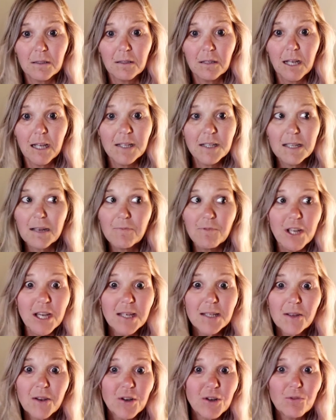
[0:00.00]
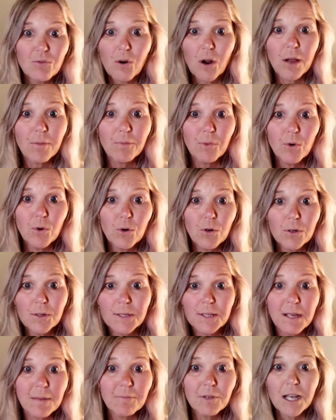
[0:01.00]
And some days I could write more and
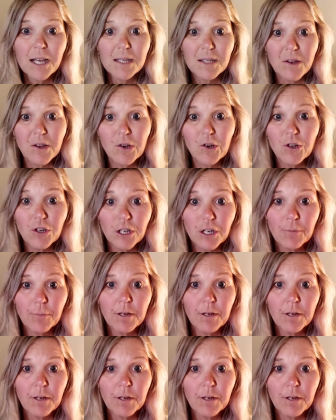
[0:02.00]
some days I couldn't.